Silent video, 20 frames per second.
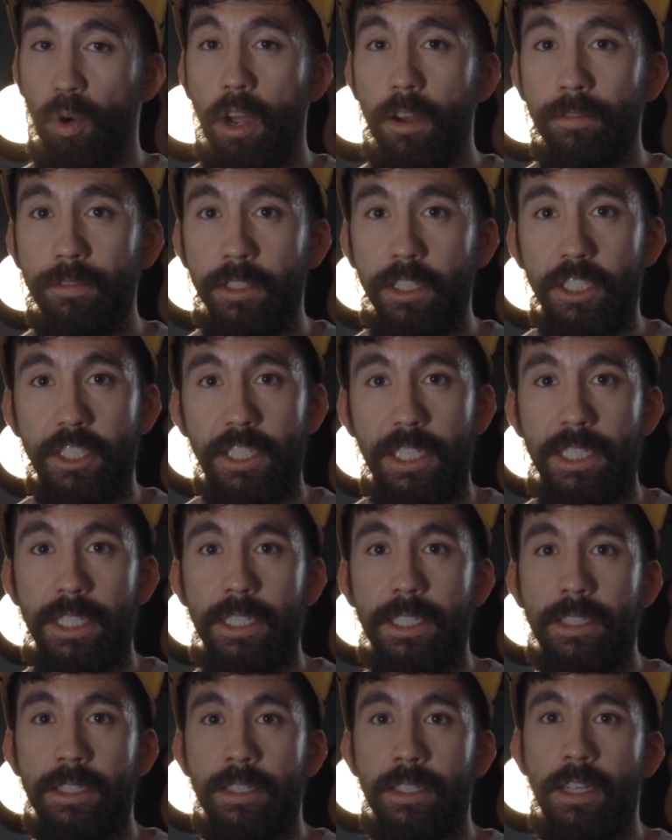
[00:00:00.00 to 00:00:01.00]
Raw footage
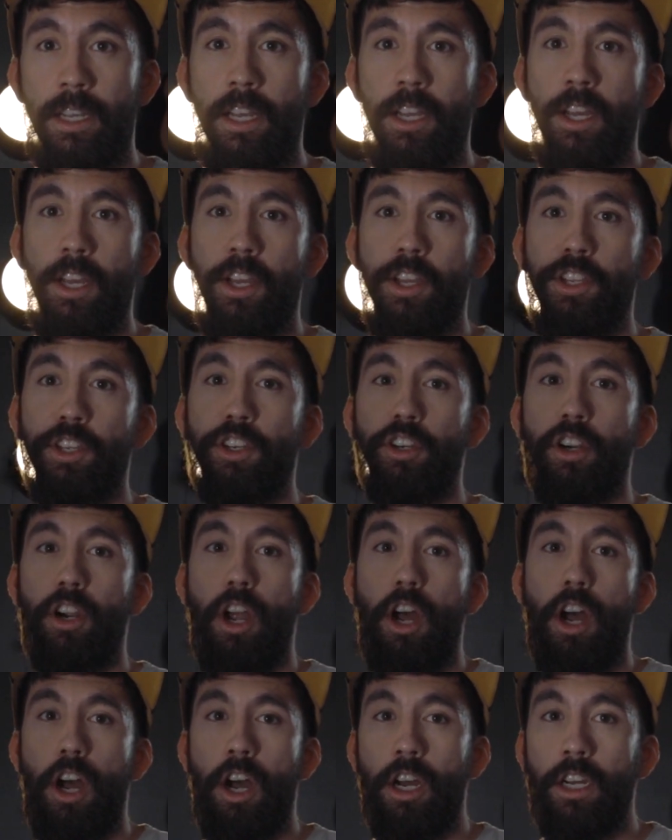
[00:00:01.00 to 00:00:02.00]
is your
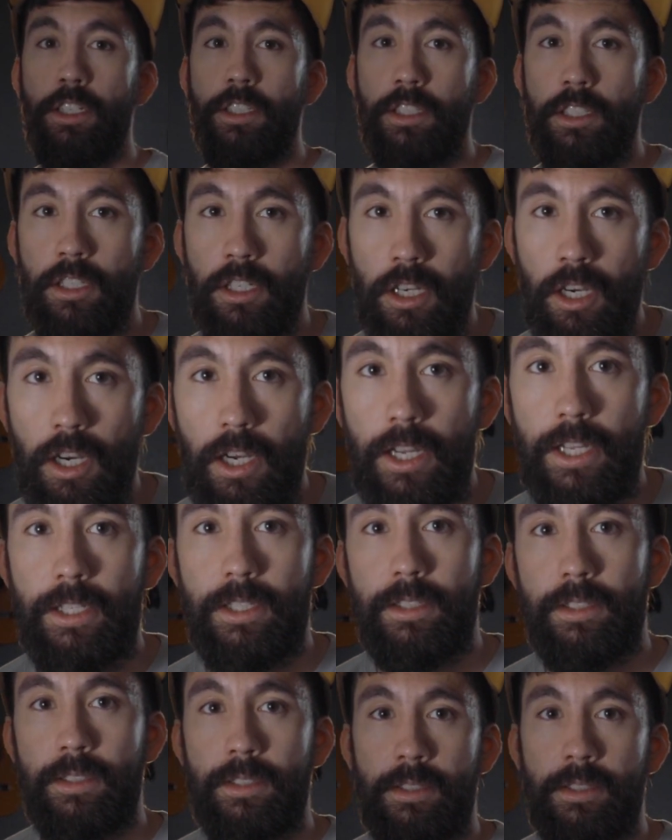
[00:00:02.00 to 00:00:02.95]
uncut,